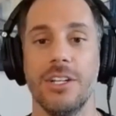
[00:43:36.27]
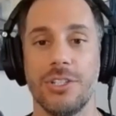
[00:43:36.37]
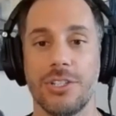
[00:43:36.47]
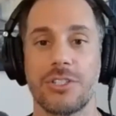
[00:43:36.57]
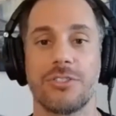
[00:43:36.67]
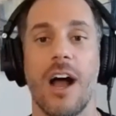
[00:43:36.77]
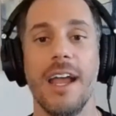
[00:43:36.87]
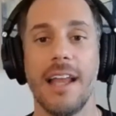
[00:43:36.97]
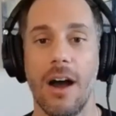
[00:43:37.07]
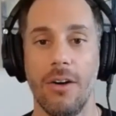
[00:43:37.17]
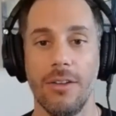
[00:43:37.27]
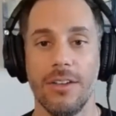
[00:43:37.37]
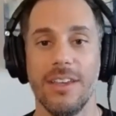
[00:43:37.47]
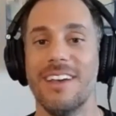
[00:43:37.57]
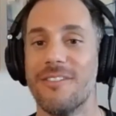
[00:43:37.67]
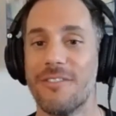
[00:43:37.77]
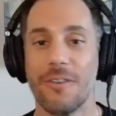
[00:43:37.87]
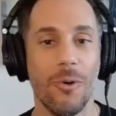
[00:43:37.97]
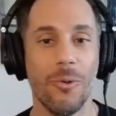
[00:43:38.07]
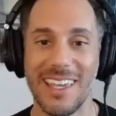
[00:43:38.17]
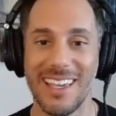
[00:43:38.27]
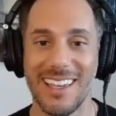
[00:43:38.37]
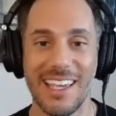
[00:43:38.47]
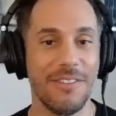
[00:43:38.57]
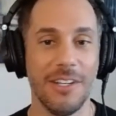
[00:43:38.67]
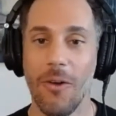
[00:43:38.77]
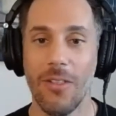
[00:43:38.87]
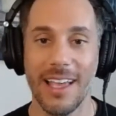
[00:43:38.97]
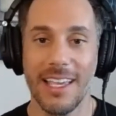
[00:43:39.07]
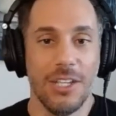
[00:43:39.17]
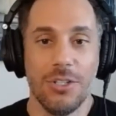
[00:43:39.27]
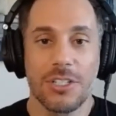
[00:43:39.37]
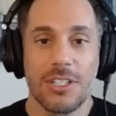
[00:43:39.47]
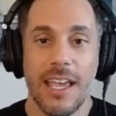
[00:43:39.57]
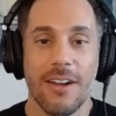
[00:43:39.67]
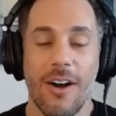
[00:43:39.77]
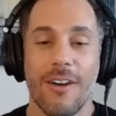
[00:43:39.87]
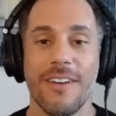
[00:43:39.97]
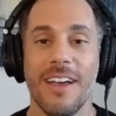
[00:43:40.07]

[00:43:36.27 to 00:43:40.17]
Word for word: just try it out for a week. If you don't like it, you just take it off.